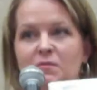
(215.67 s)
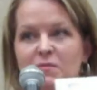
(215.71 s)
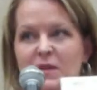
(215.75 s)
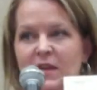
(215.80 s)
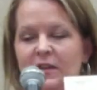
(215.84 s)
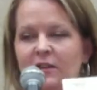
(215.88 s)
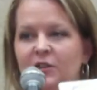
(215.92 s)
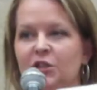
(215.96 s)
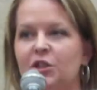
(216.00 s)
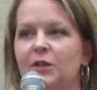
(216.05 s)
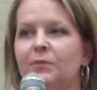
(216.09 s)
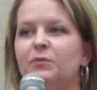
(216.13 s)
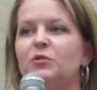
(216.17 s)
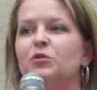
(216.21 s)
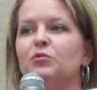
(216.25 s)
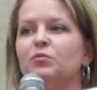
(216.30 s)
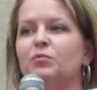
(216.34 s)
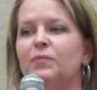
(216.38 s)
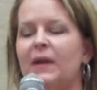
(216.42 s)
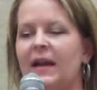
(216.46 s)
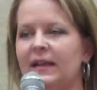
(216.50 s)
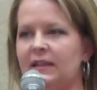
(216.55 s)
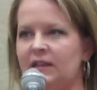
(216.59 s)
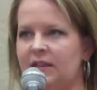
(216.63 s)
it'll ship
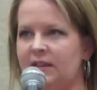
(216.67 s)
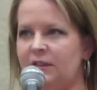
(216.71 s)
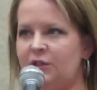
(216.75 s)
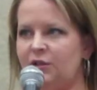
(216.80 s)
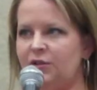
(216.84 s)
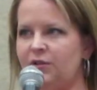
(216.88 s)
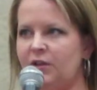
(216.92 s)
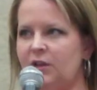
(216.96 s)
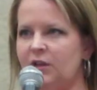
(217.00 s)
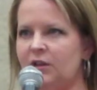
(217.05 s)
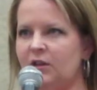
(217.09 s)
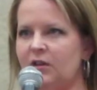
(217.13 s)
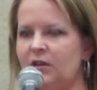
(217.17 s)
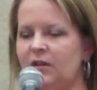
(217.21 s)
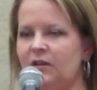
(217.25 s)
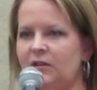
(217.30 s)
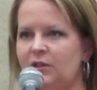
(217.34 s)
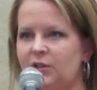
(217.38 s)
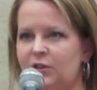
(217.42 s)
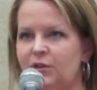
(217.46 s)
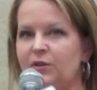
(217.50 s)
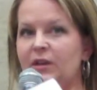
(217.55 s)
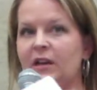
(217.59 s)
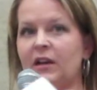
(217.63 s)
directly
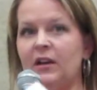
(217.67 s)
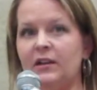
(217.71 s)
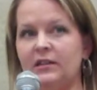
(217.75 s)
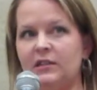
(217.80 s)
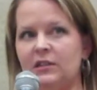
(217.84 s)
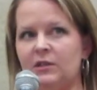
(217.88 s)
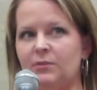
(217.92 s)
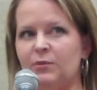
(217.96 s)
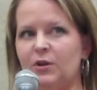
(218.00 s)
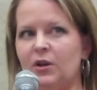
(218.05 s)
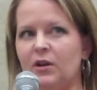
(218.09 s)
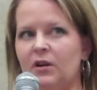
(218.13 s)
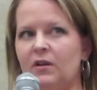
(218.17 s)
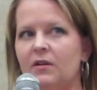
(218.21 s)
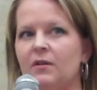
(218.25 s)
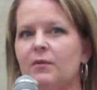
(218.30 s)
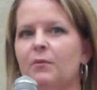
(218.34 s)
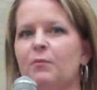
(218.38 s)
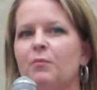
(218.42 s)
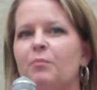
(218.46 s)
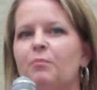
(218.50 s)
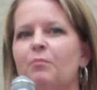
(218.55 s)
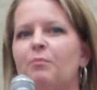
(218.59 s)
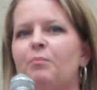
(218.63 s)
to the customer,
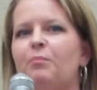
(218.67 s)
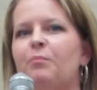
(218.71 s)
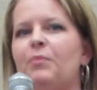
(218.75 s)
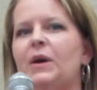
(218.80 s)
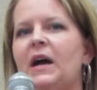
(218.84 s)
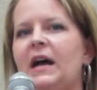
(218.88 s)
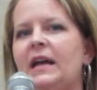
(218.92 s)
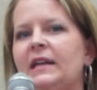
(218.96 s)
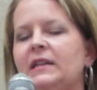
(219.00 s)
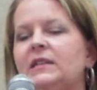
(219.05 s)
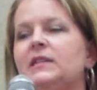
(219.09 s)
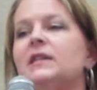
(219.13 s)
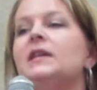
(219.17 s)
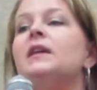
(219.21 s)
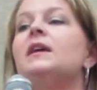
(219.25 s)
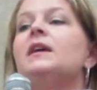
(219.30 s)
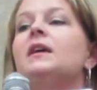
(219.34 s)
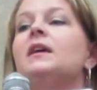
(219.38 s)
but